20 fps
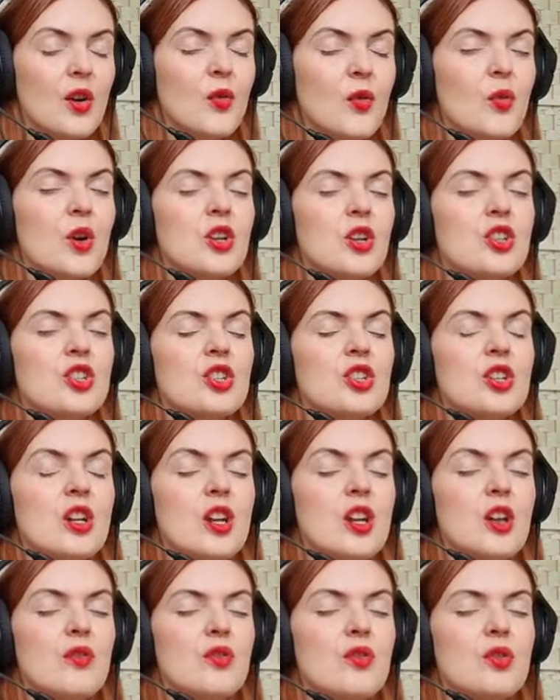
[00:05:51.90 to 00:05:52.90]
which,
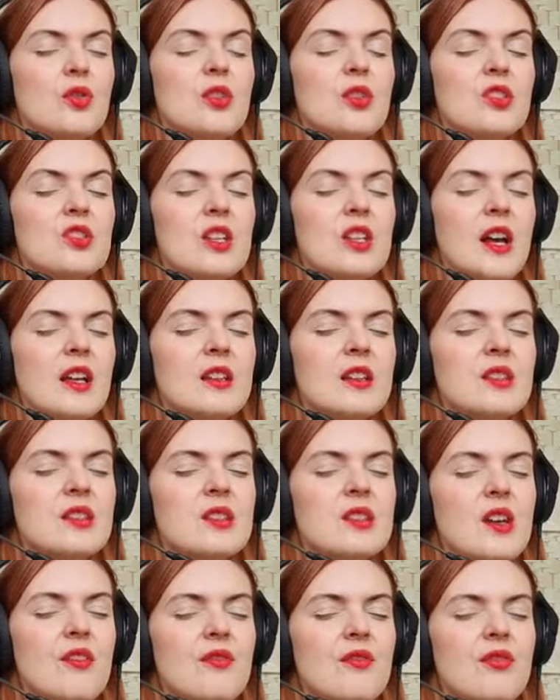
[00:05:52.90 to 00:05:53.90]
if you decide
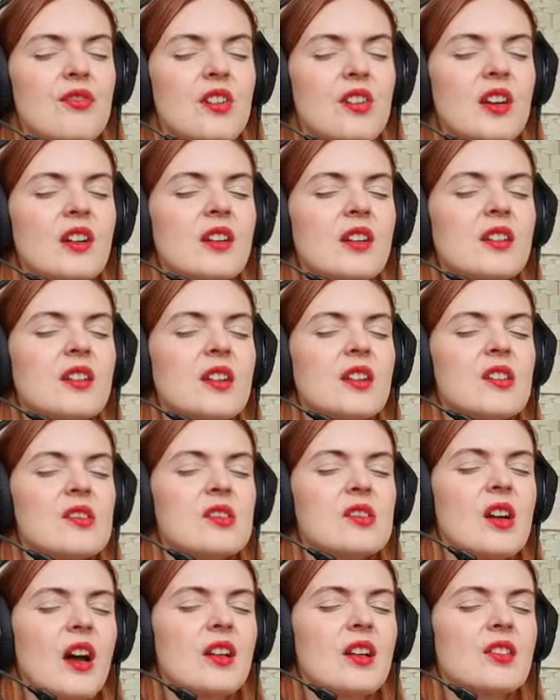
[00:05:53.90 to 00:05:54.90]
something,
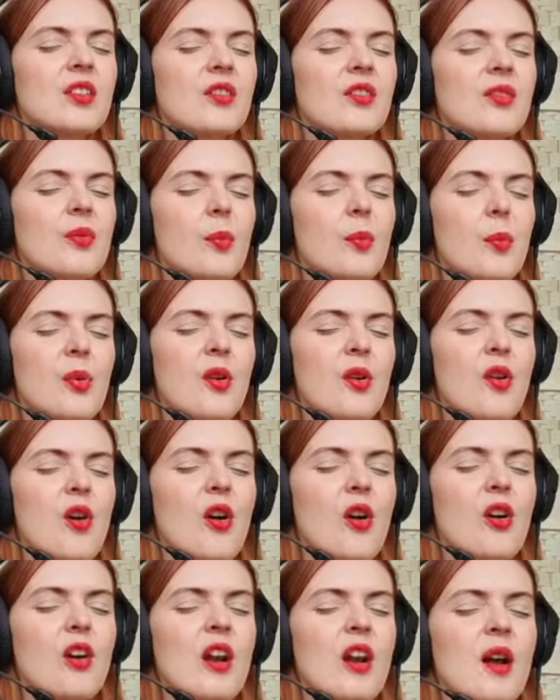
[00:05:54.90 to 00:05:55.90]
is kind of
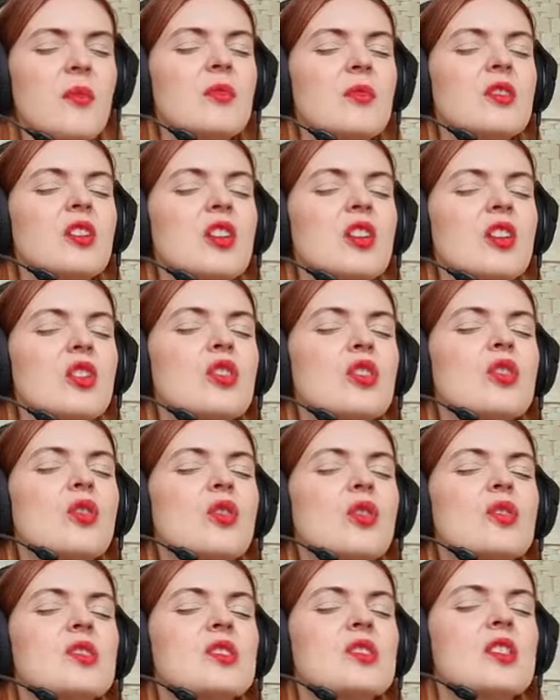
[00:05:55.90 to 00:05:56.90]
programmed in
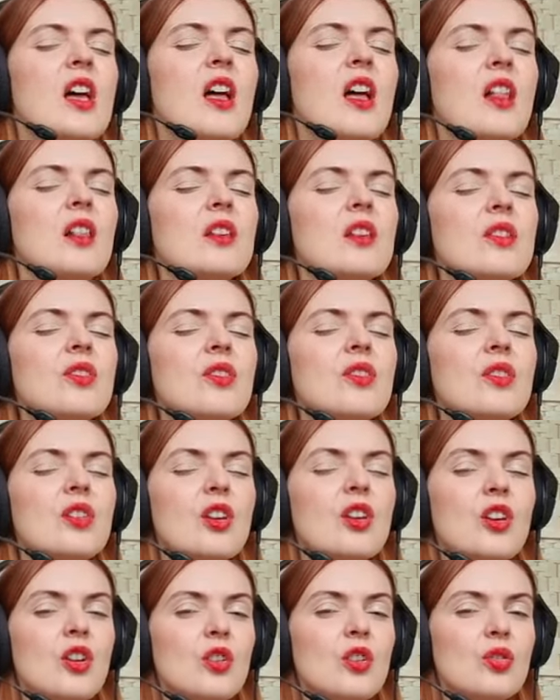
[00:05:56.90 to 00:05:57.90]
yourselves
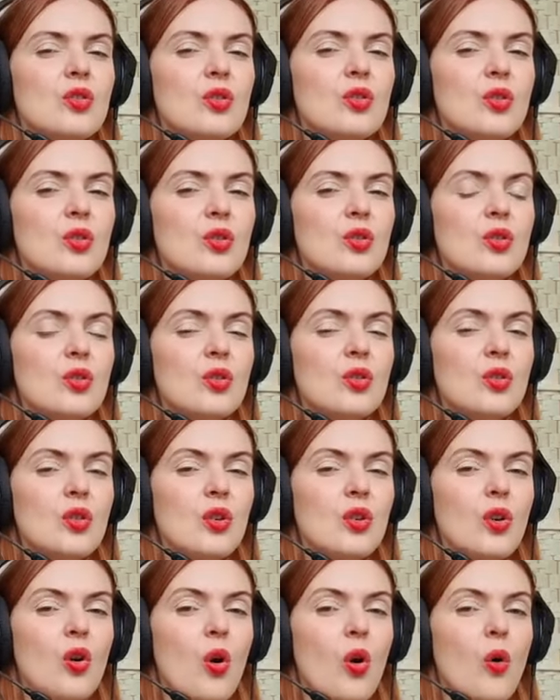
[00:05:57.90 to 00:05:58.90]
to
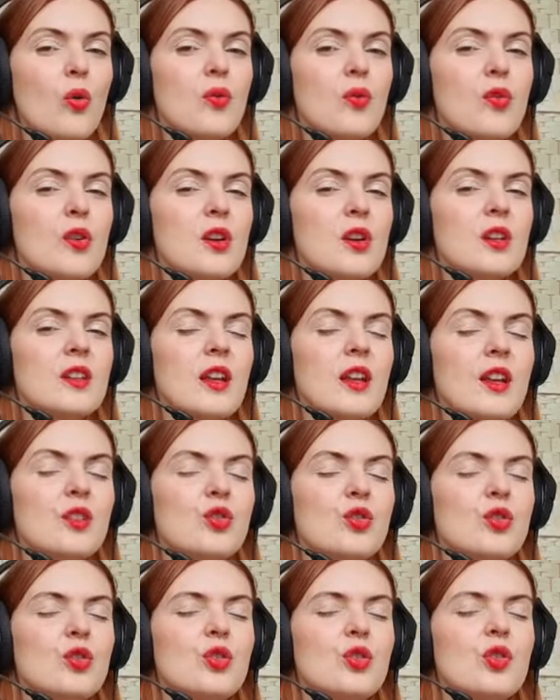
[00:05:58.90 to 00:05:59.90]
go for it
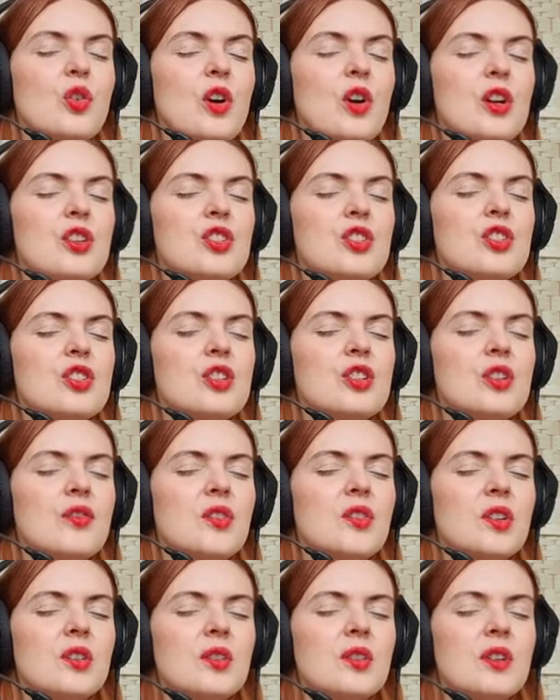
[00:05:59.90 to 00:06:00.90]
and to achieve
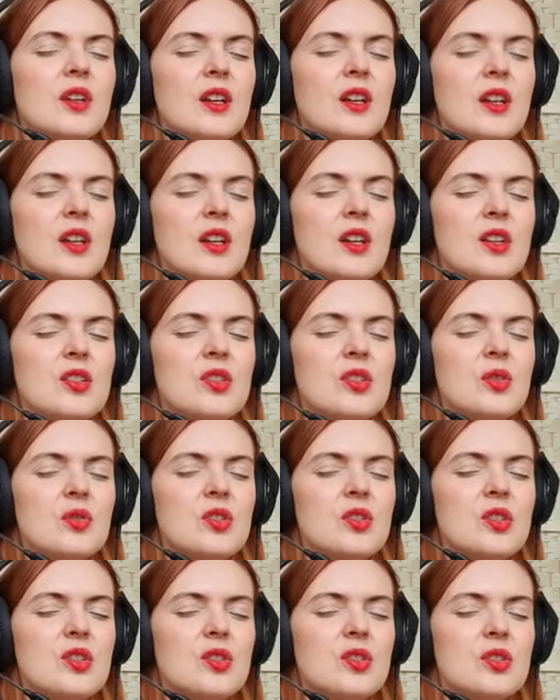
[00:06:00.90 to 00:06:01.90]
it. So,
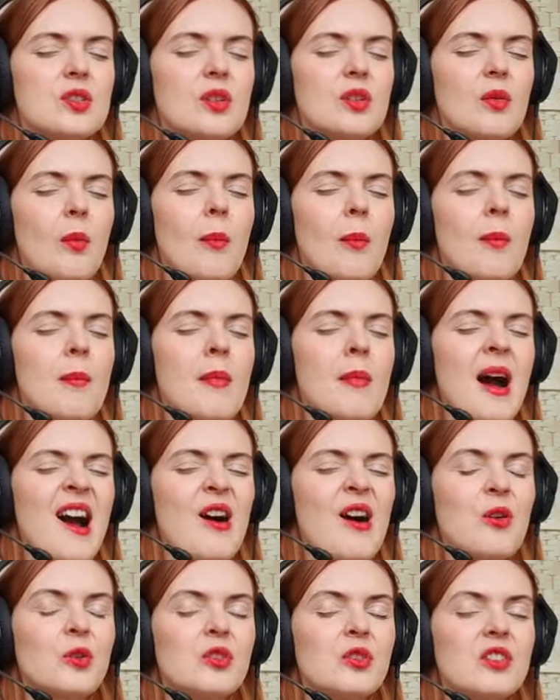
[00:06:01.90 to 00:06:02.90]
this
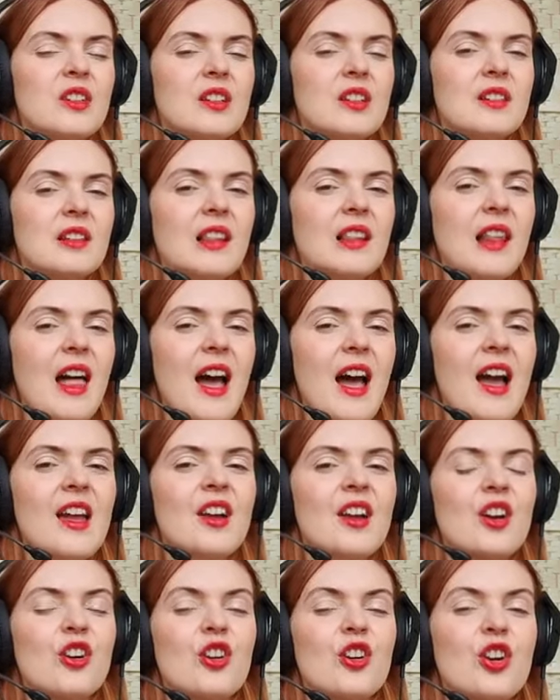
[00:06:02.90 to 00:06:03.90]
mountain like